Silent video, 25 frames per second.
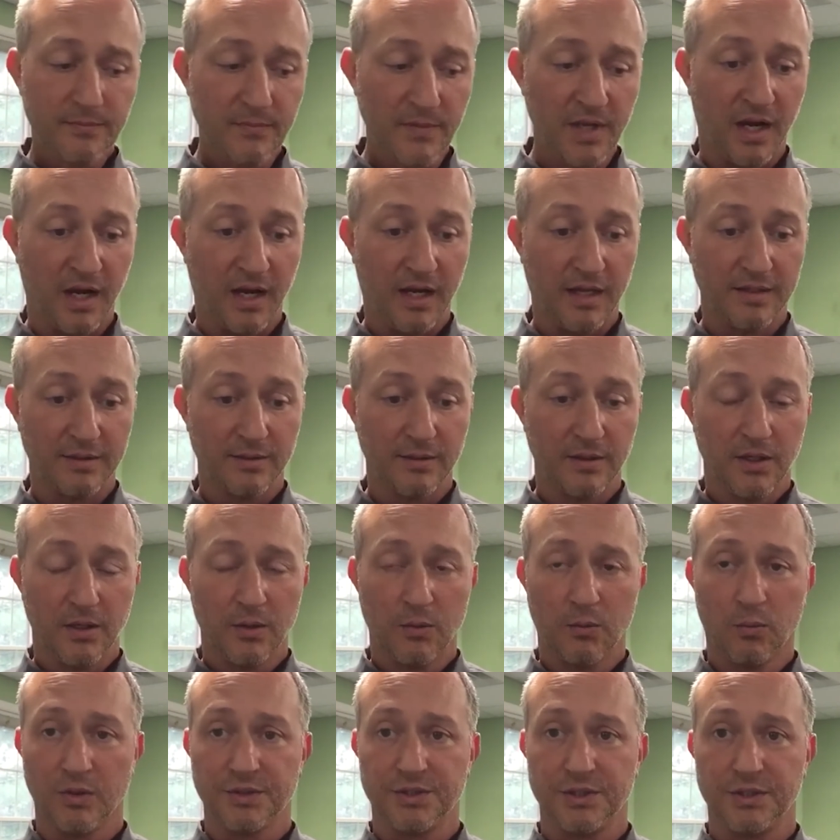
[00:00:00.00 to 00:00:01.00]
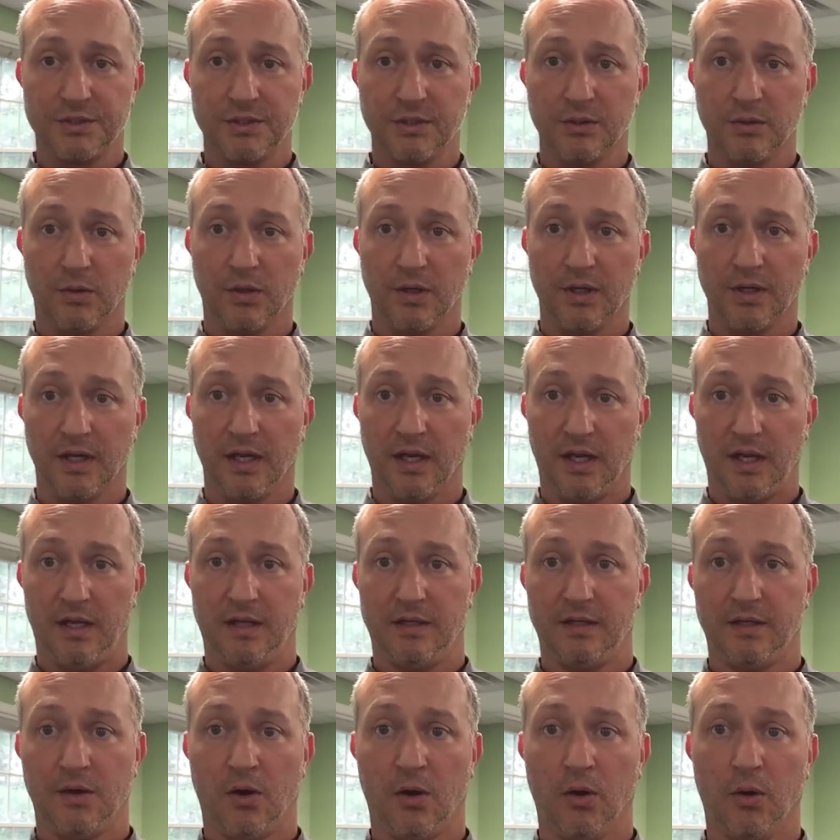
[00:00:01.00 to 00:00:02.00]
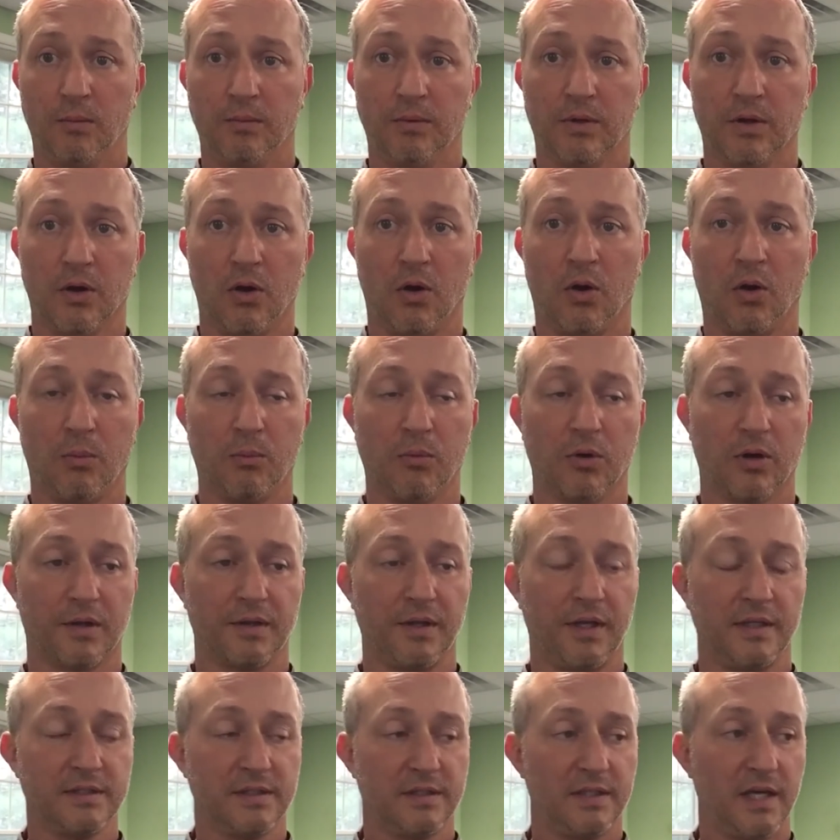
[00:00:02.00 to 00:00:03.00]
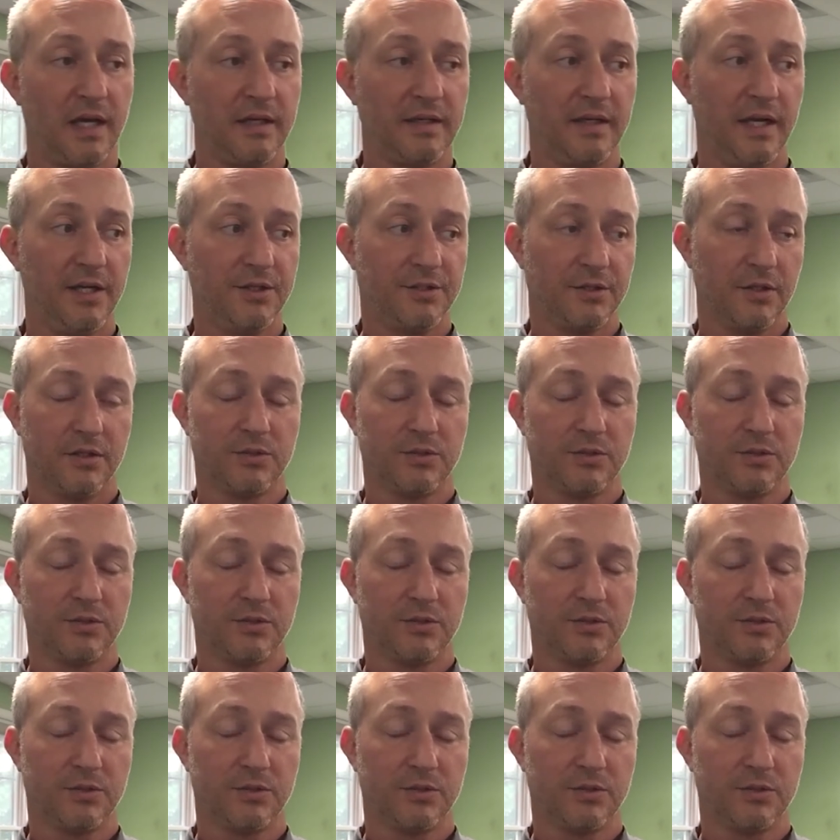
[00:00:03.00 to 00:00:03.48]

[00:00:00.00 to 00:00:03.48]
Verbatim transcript: uh, what she's doing at home, her homework, things of that nature.